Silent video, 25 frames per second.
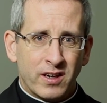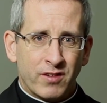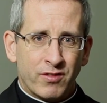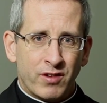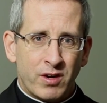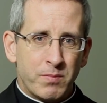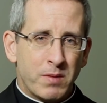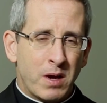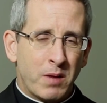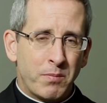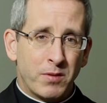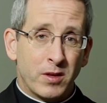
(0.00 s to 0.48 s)

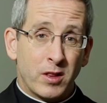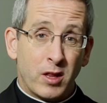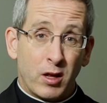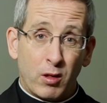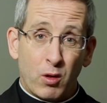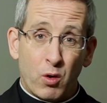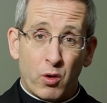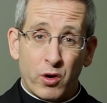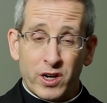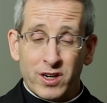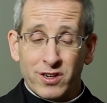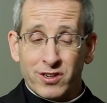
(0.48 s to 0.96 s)
Remember, the
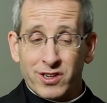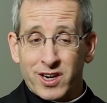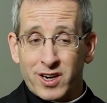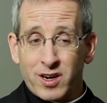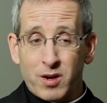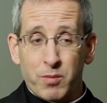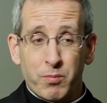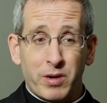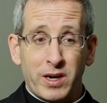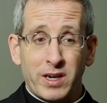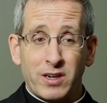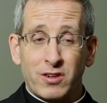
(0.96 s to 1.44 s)
Lord is going
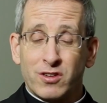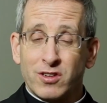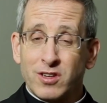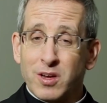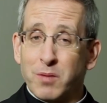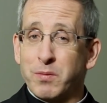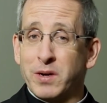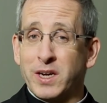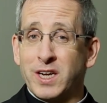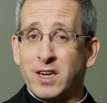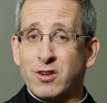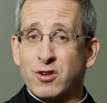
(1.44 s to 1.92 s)
to bring
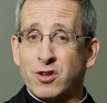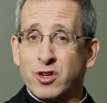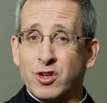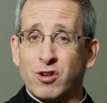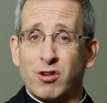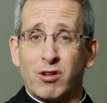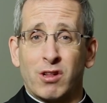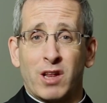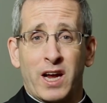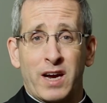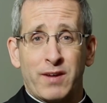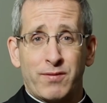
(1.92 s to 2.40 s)
somebody into
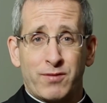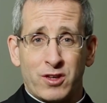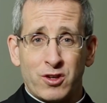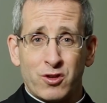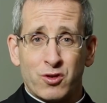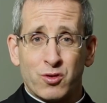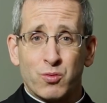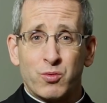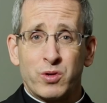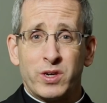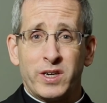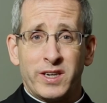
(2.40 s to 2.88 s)
your life
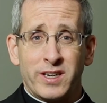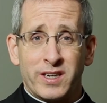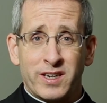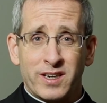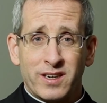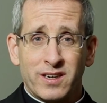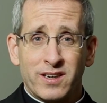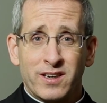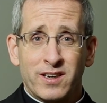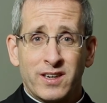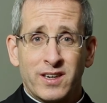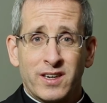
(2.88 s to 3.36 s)
this week
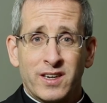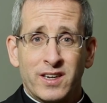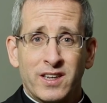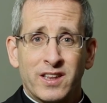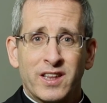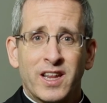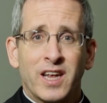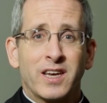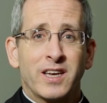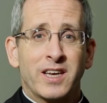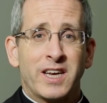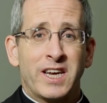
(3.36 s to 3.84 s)

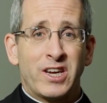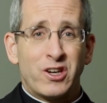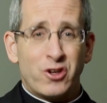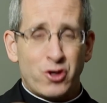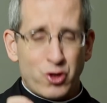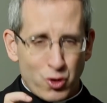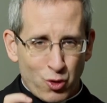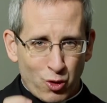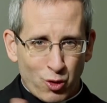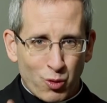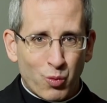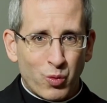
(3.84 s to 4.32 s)
that needs
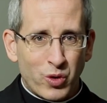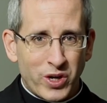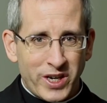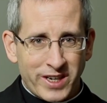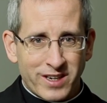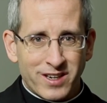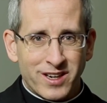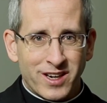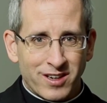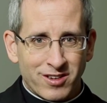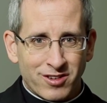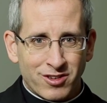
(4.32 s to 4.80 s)
your
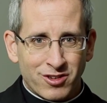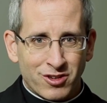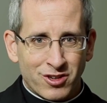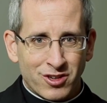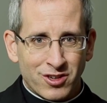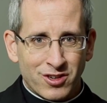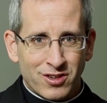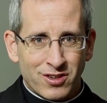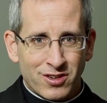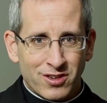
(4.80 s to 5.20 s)
weakness,